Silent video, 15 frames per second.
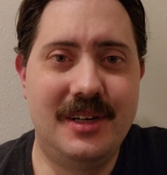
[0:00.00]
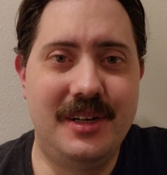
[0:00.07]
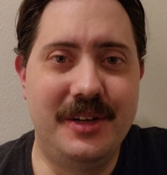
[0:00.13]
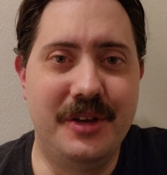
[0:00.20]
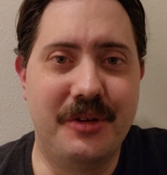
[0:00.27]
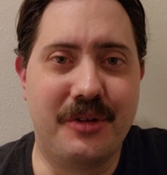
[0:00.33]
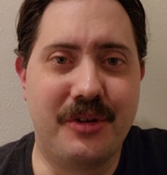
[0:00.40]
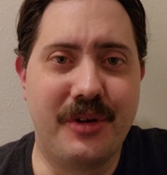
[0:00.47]

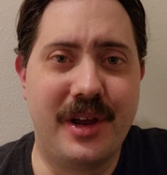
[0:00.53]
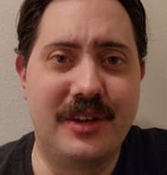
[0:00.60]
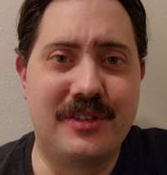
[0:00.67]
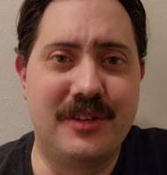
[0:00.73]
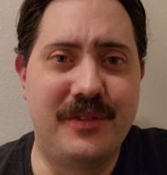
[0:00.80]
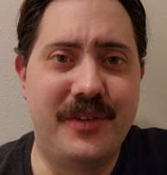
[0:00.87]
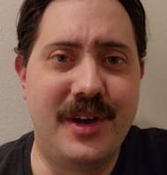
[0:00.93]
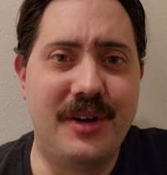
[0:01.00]
Congrats
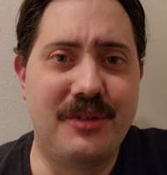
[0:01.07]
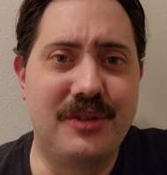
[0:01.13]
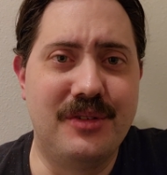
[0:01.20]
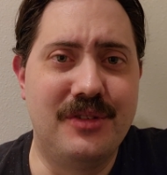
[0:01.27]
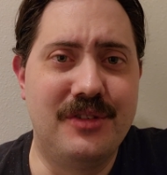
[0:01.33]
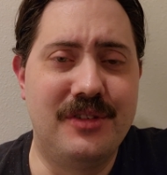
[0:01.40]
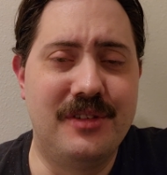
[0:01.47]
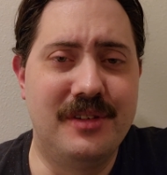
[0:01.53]
to the
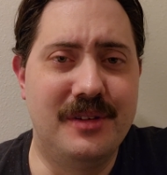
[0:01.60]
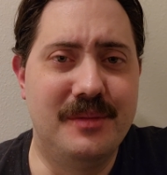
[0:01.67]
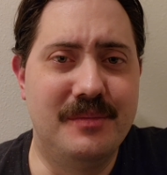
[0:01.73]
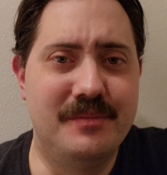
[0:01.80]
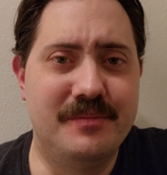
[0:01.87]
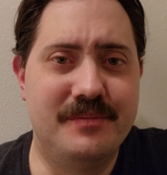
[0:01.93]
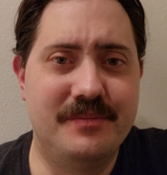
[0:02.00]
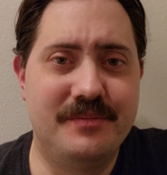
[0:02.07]
Falcons.
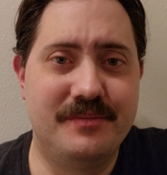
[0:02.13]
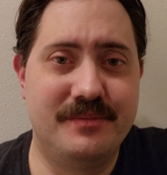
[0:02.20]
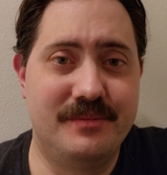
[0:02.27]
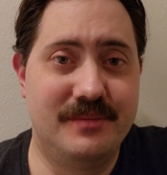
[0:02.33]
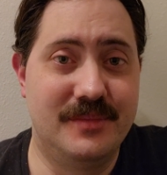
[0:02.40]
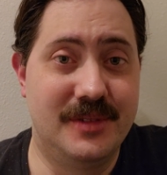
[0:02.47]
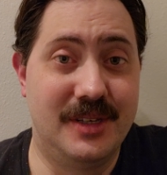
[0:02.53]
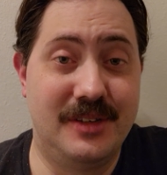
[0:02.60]

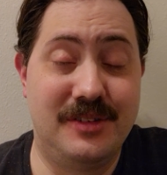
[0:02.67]
Like